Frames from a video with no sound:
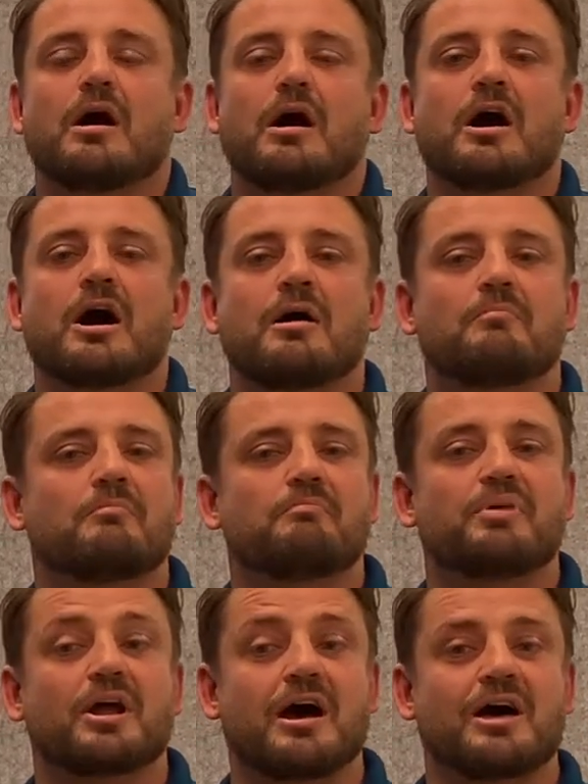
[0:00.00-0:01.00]

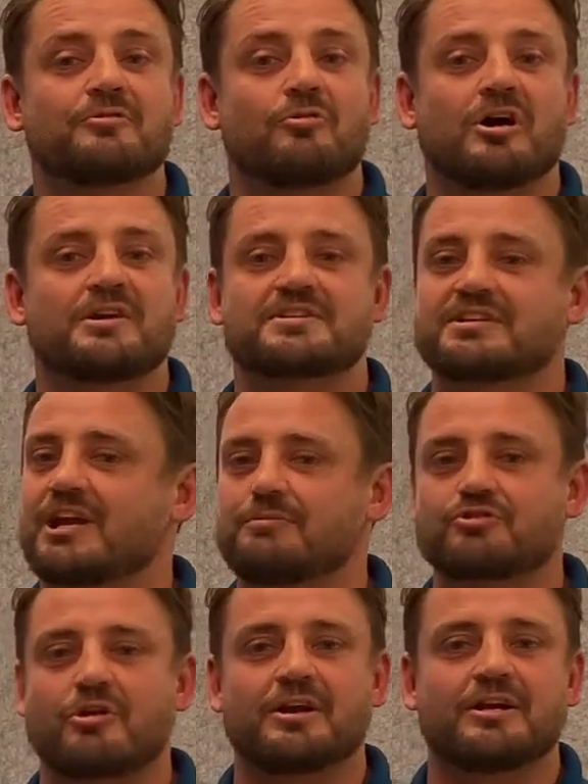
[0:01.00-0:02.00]
But otherwise,
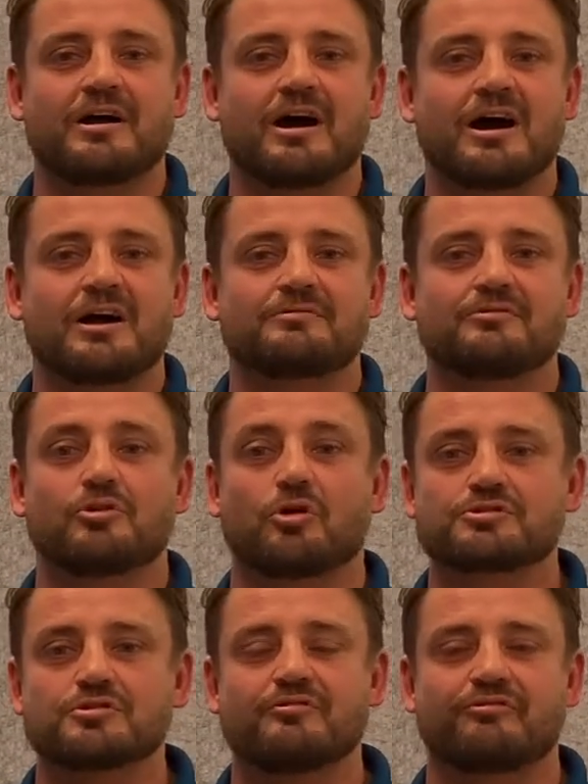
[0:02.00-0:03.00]
keep training hard,
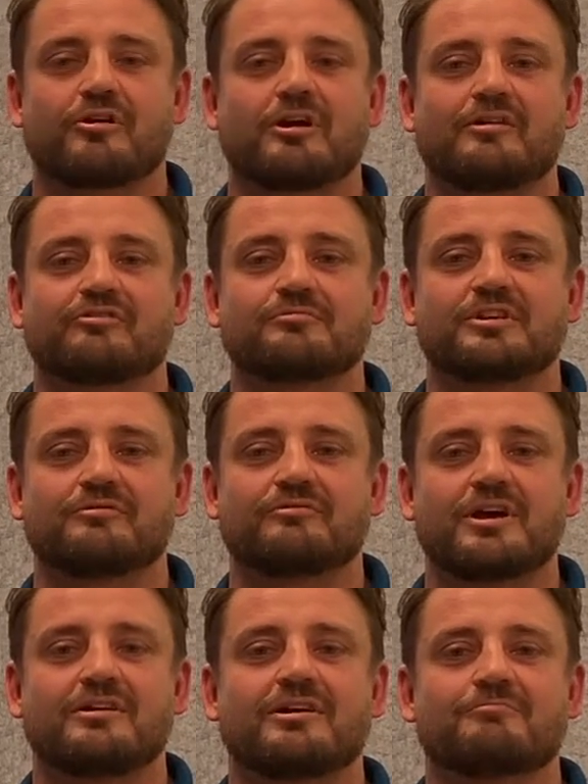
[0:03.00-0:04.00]
not too far out from the
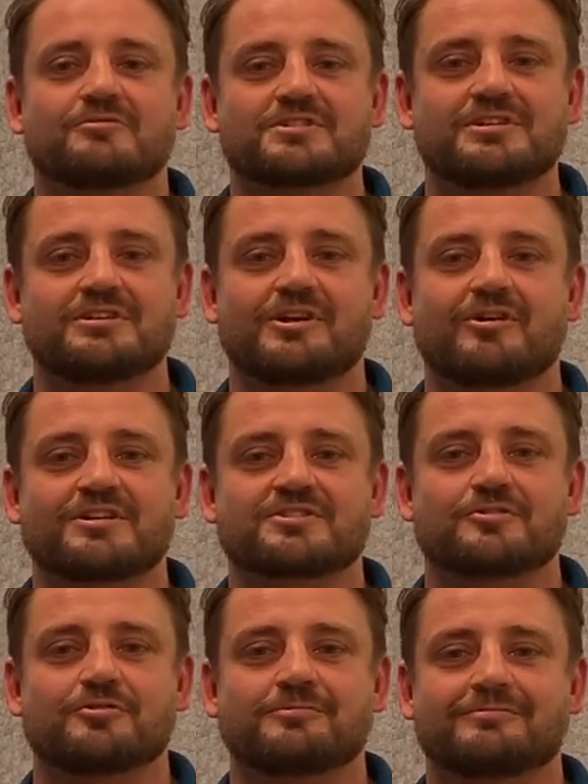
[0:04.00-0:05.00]
event, and we'll see you guys
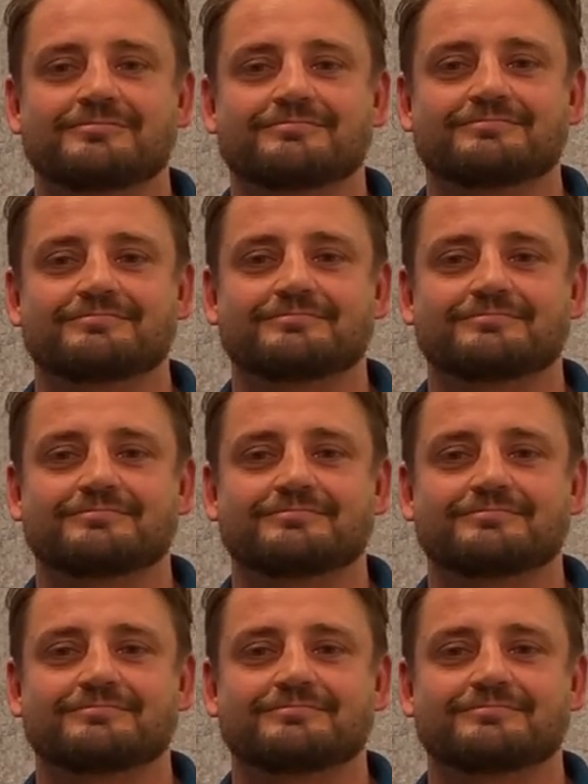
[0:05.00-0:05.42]
soon.